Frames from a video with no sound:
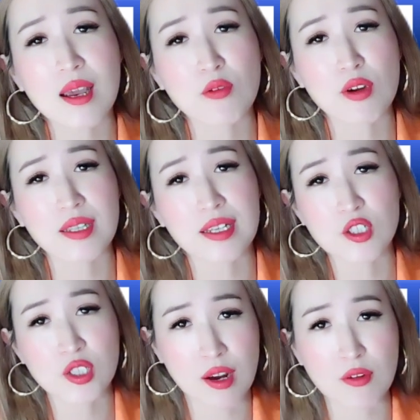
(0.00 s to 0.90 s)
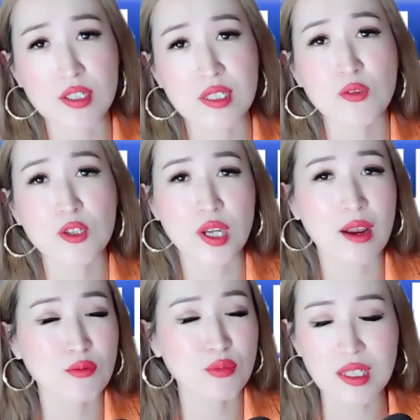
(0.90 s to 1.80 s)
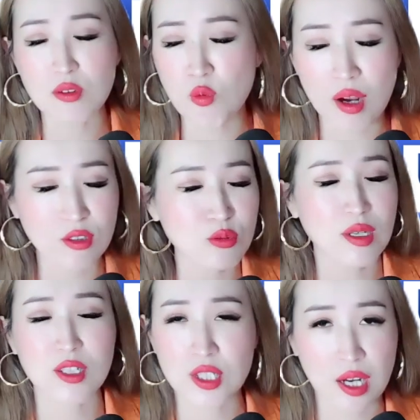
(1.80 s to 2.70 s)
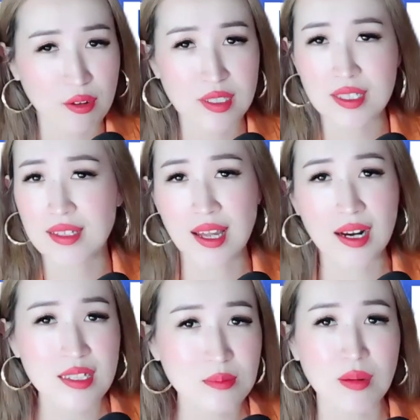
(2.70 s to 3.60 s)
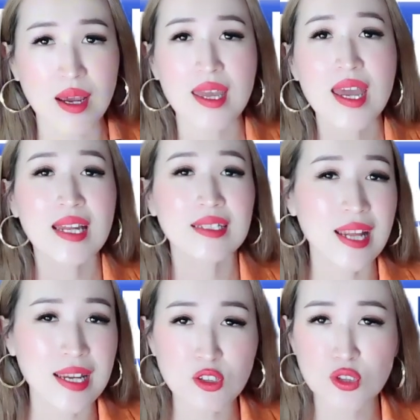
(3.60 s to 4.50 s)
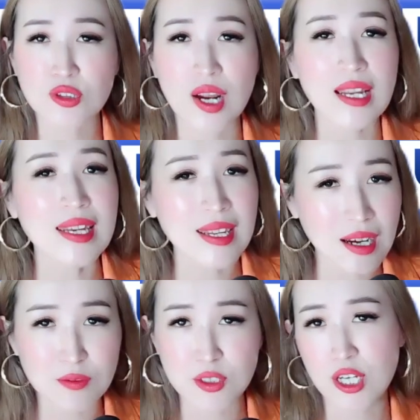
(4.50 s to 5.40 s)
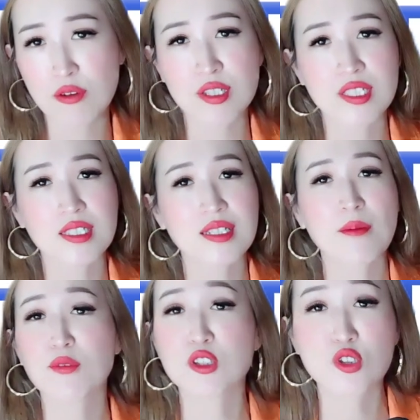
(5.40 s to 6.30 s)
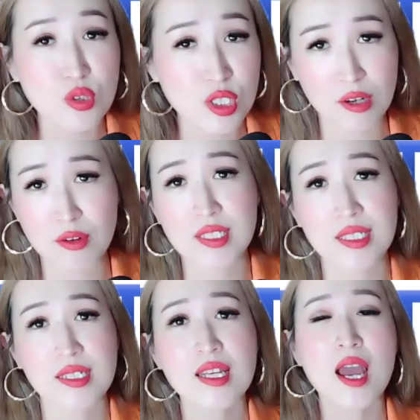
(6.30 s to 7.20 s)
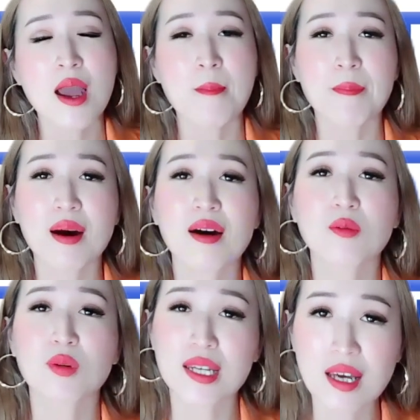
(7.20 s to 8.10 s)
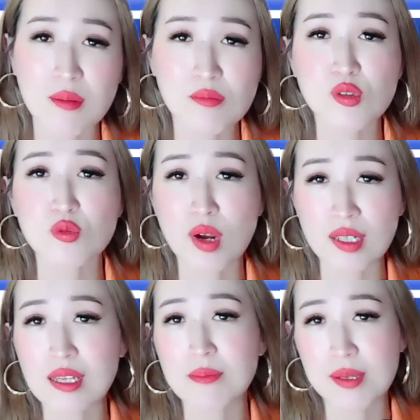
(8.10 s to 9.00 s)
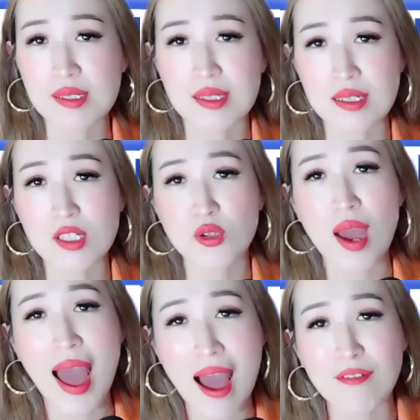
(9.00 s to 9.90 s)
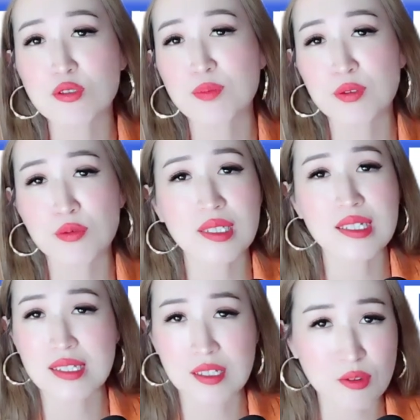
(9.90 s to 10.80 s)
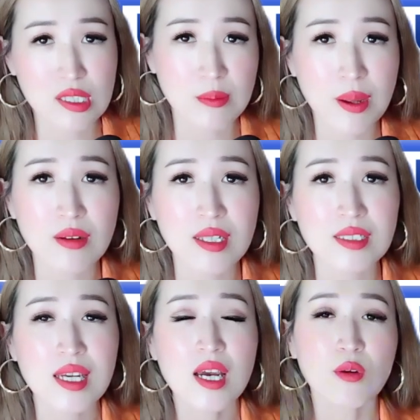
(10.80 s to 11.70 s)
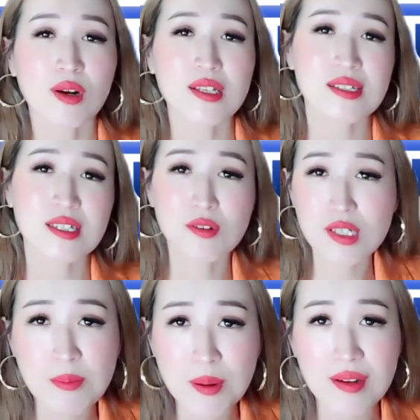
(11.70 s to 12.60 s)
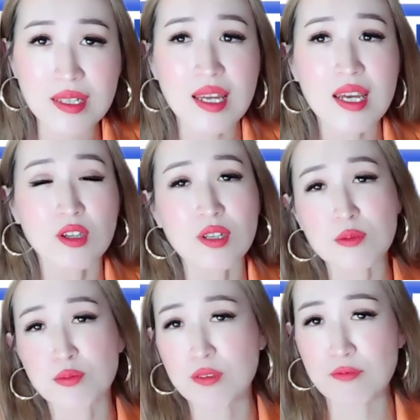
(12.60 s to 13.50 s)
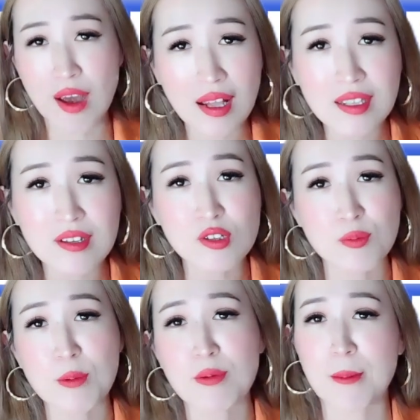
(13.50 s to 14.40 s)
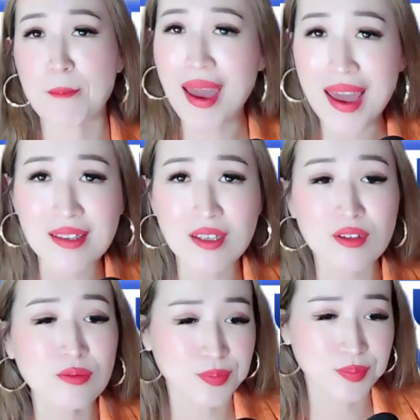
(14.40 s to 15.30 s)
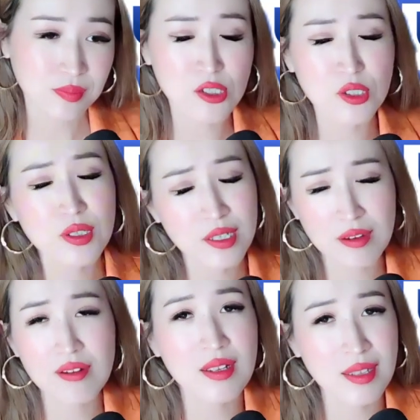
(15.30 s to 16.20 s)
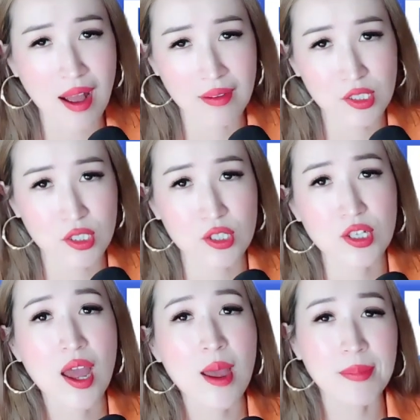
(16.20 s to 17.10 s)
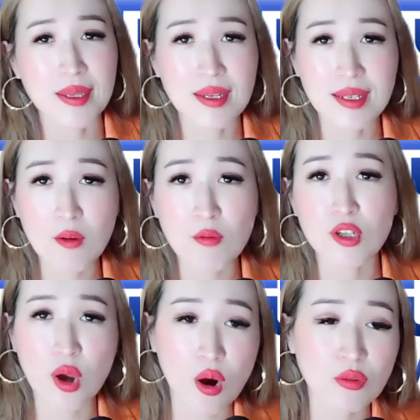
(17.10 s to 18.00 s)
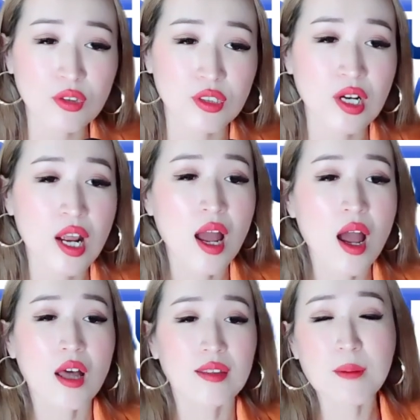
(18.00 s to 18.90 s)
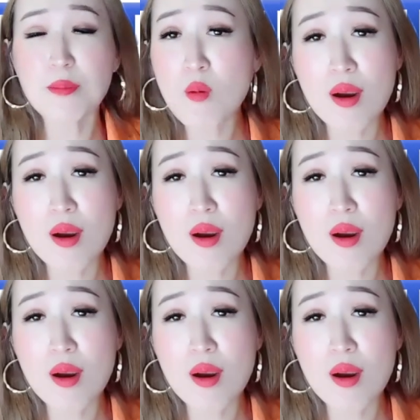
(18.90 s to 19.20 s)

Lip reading: a network like a charity, which I really want to run a charity, and that is my nature, I love charity. We do charity. But when it comes to running a business, you have to be really serious about it. When I say serious about it, you need to bring value so people can pay you. So here are the answers being a network owner. Number